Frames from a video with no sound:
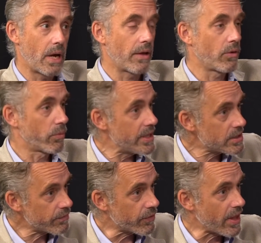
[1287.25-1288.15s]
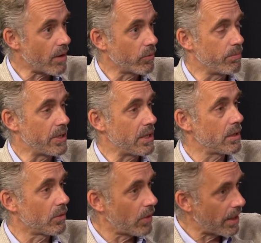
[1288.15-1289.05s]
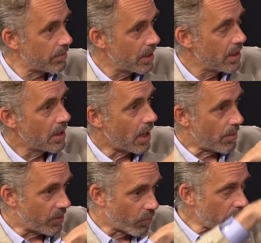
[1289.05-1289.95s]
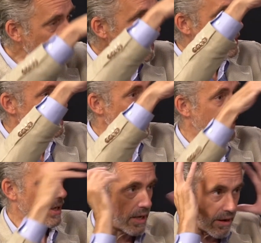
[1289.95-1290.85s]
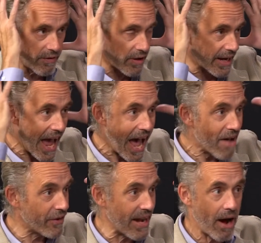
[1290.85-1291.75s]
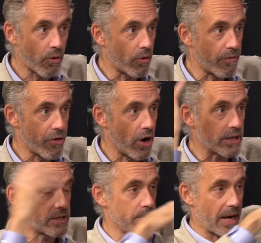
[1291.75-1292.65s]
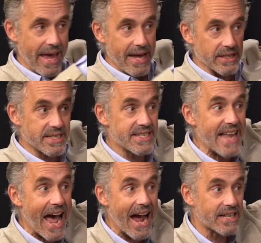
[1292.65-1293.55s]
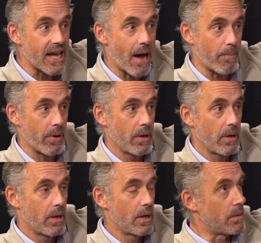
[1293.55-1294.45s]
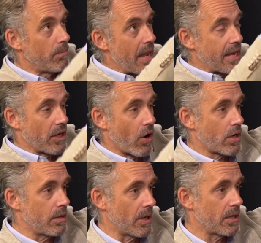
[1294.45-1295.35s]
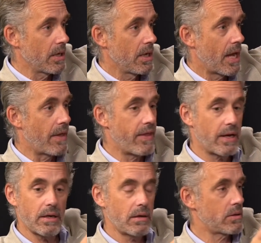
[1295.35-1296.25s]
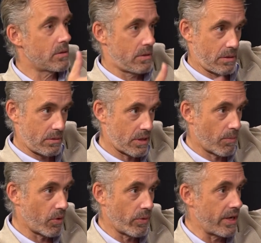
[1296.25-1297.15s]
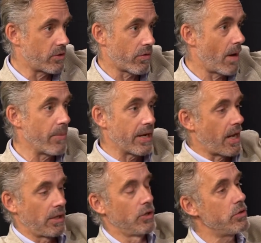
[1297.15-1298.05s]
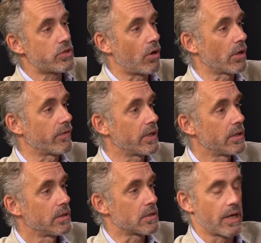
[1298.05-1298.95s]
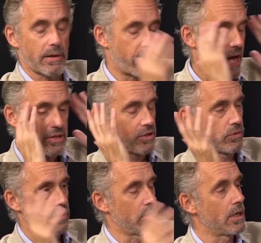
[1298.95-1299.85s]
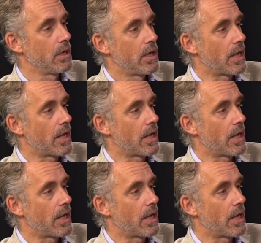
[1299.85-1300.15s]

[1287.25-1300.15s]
And the reason for that would be, you know, I'd I'd be working on something, and I'd have like half an hour of thoughts in my head stacked up to make an argument, and then someone would interrupt me, and I'd lose all of it. It's like that's no good.